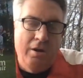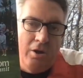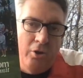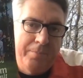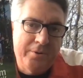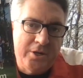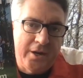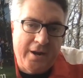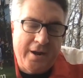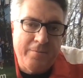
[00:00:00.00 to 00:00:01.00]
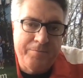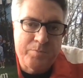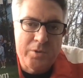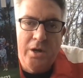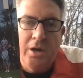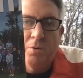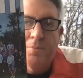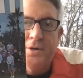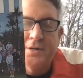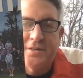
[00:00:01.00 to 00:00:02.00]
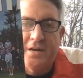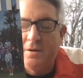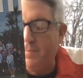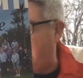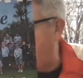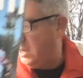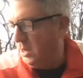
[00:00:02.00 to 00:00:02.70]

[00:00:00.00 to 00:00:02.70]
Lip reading: I hope you'll check it out. We're pretty excited about it.